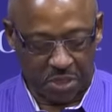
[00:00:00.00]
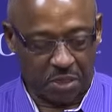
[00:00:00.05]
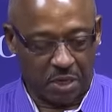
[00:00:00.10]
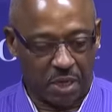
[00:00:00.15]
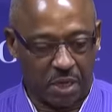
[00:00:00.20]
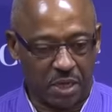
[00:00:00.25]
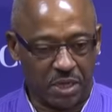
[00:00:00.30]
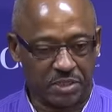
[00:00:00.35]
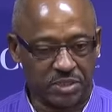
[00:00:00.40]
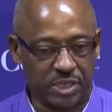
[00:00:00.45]

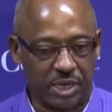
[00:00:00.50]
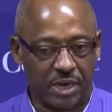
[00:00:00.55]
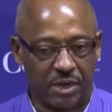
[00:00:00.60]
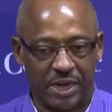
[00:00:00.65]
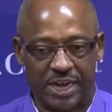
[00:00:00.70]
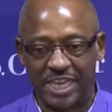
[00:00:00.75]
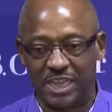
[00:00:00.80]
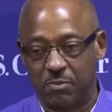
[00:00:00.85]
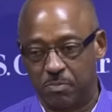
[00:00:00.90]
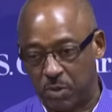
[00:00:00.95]
It's our
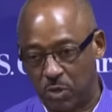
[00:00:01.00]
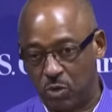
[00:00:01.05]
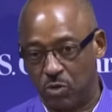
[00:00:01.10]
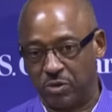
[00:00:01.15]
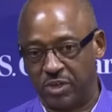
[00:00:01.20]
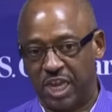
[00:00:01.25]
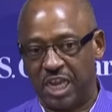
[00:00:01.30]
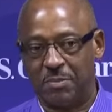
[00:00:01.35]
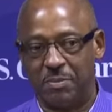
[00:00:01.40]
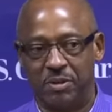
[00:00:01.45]
eighth bowl
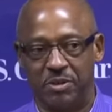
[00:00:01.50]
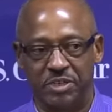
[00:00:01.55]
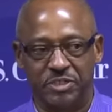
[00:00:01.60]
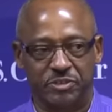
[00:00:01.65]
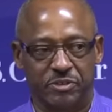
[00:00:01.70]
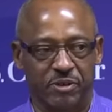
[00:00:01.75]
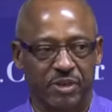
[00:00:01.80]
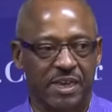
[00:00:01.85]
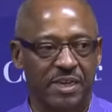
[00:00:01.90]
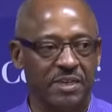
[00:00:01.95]
game here,
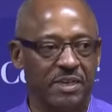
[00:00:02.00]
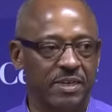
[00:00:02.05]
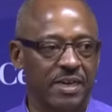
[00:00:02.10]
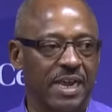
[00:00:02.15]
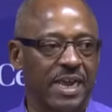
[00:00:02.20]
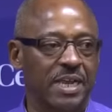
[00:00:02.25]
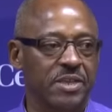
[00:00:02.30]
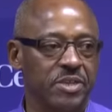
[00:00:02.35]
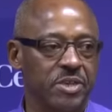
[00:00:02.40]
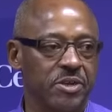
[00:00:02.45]
East Carolina,
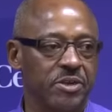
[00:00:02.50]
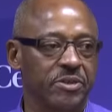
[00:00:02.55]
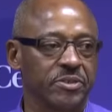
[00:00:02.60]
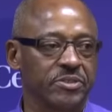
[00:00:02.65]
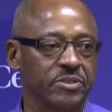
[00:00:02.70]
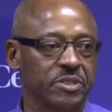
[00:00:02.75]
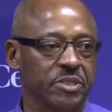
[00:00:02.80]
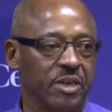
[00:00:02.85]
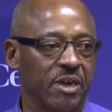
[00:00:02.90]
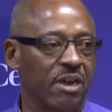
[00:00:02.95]
9
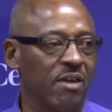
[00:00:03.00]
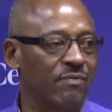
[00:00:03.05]
years,